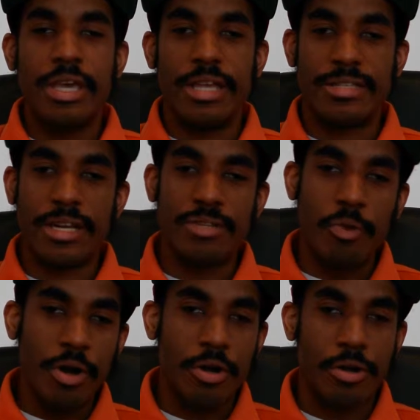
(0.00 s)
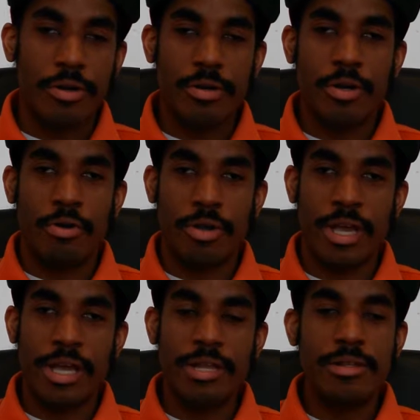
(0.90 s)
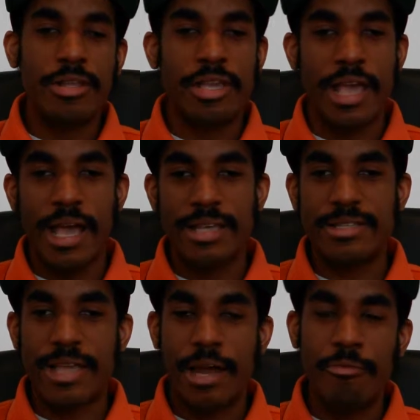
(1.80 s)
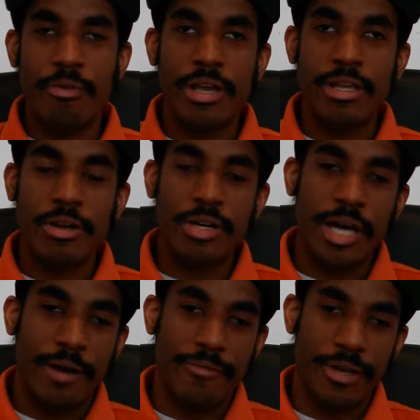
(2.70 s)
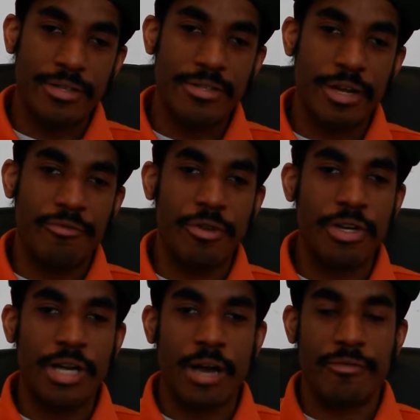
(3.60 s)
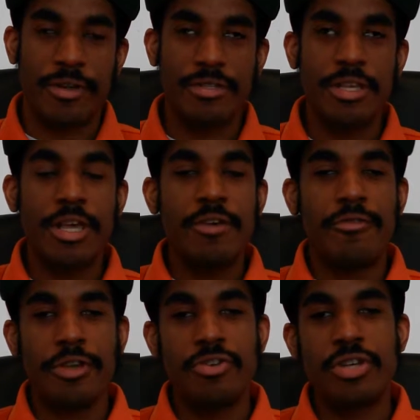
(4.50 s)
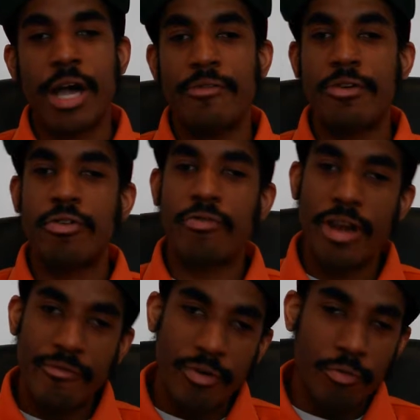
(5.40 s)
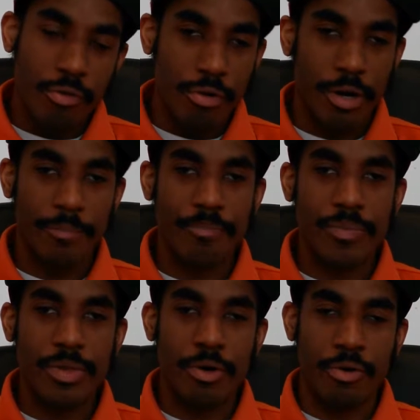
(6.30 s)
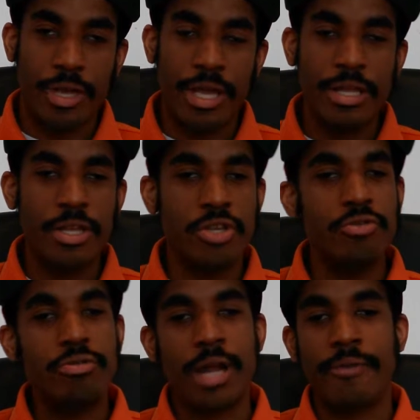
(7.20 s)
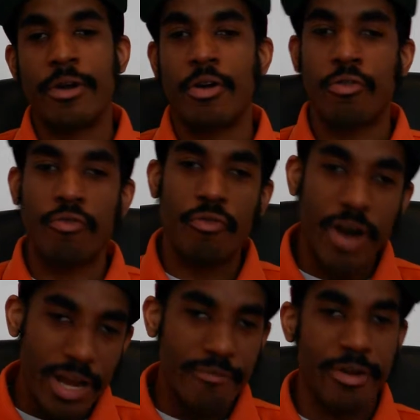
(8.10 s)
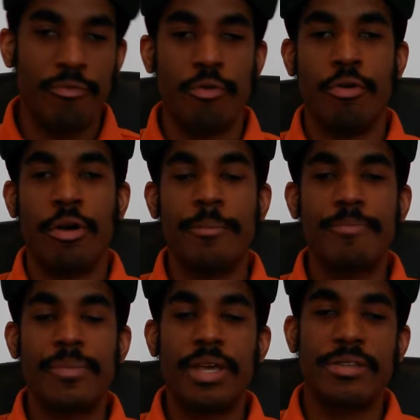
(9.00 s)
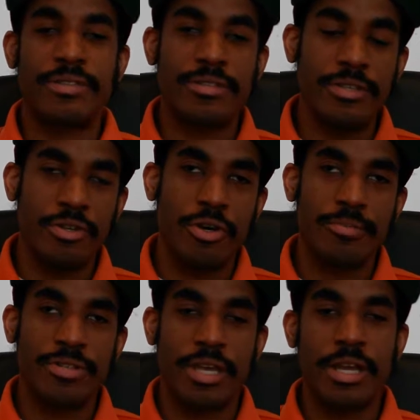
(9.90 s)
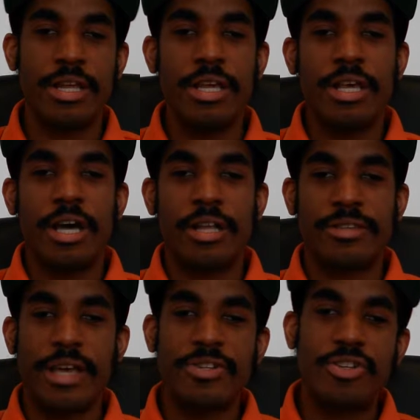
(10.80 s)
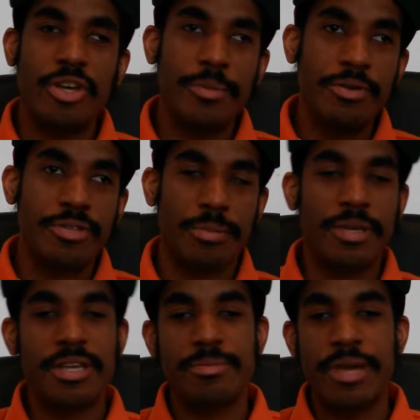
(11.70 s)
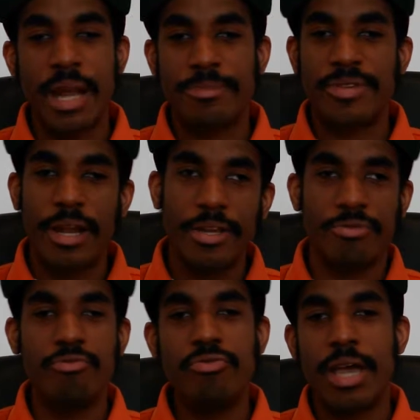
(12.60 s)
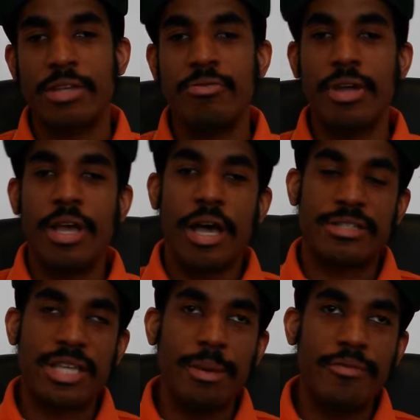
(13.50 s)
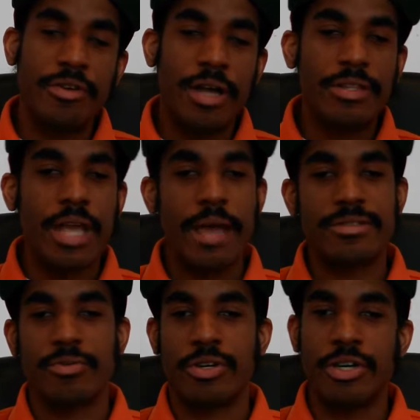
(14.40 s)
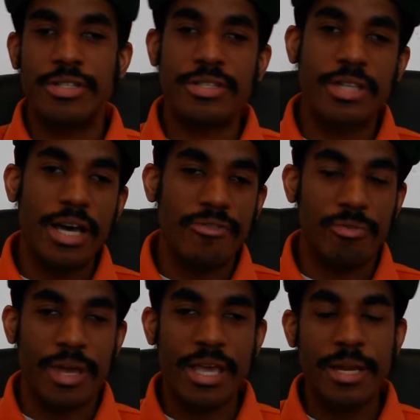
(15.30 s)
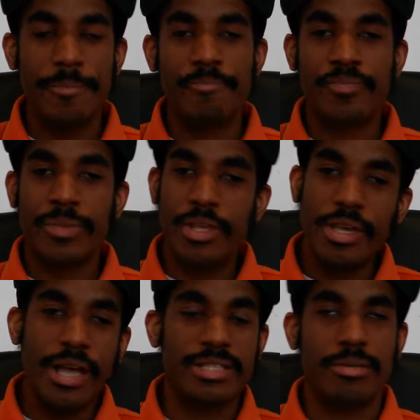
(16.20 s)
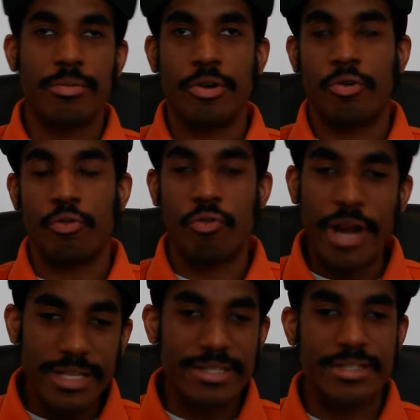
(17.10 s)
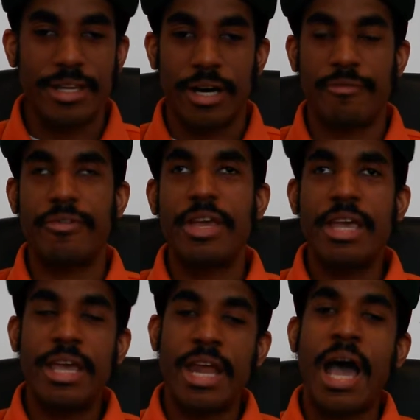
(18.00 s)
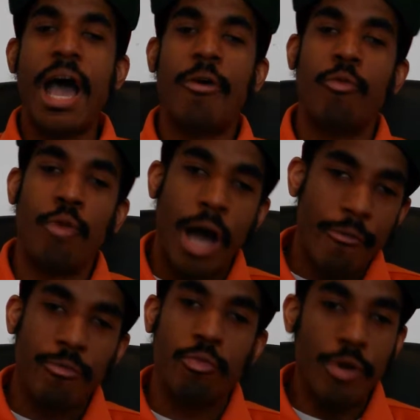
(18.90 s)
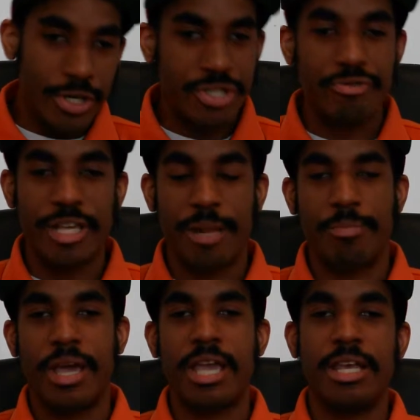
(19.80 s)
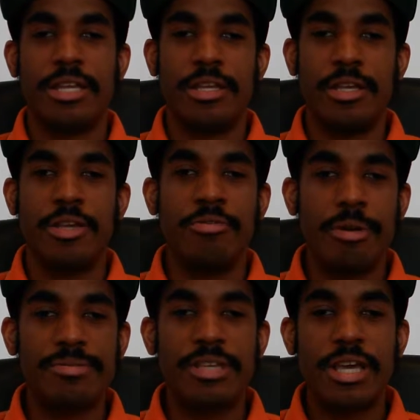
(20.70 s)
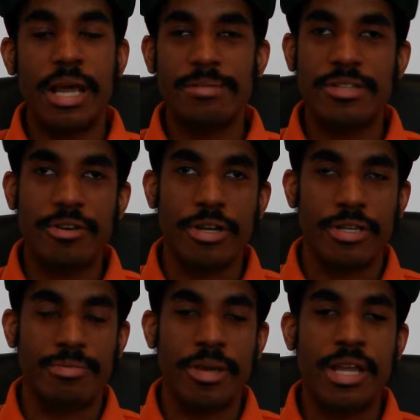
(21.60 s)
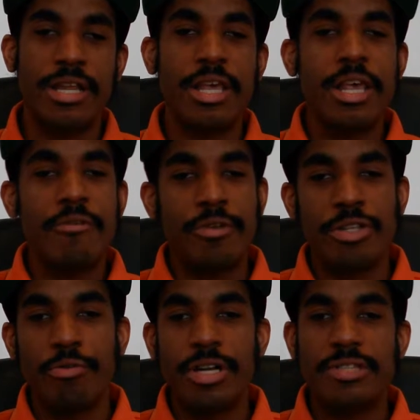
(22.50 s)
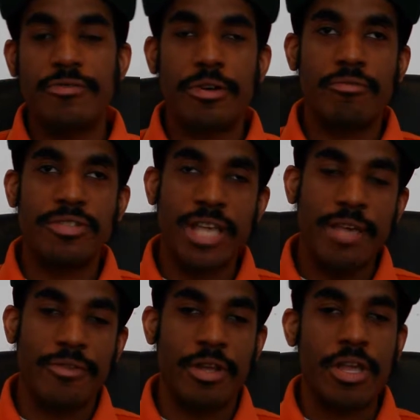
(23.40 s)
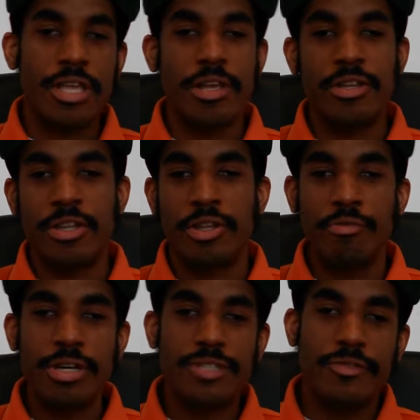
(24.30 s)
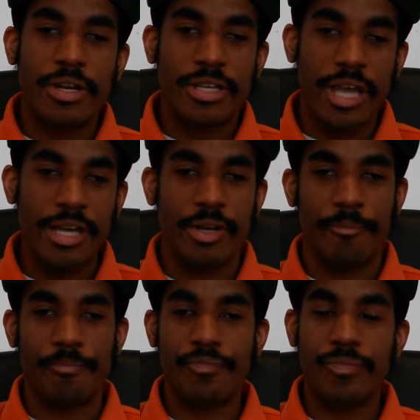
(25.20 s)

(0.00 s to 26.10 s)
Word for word: it's in his word, okay? Cast that away your confidence, therefore your confidence, for you should have a great reward. Okay? You're gonna have a great reward. Uh, you know what I'm saying? attached to your music. Because man, I'm telling you, you some of you out there have some good stuff, man. You got some great stuff, and I I would want you to get paid. You know what I'm saying? I'm serious, man. We're doing this for the Savior. You're, you're doing this for the kingdom,